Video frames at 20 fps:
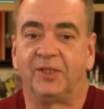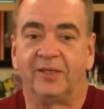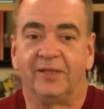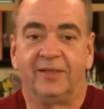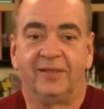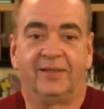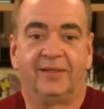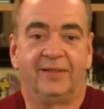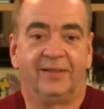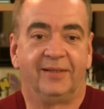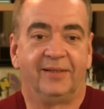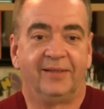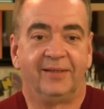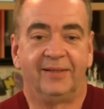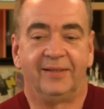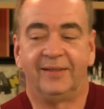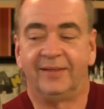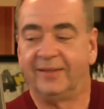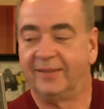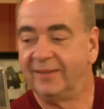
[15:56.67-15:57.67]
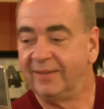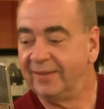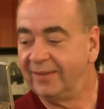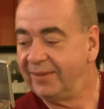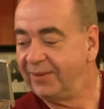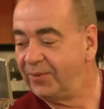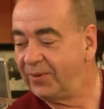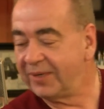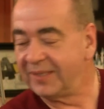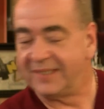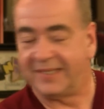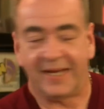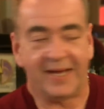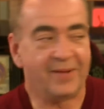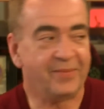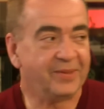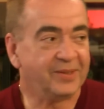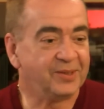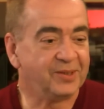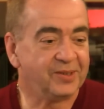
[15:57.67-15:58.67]
You are
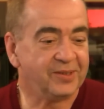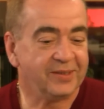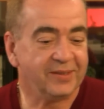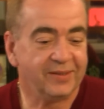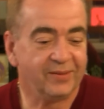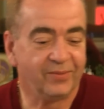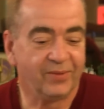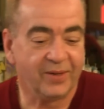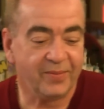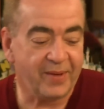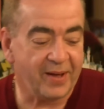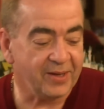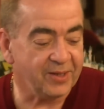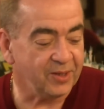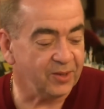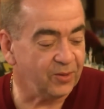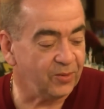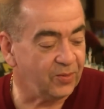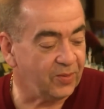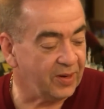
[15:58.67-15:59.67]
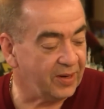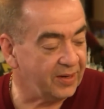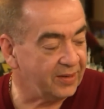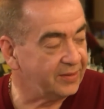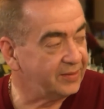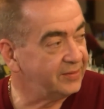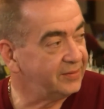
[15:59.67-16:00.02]
damaged. What about you?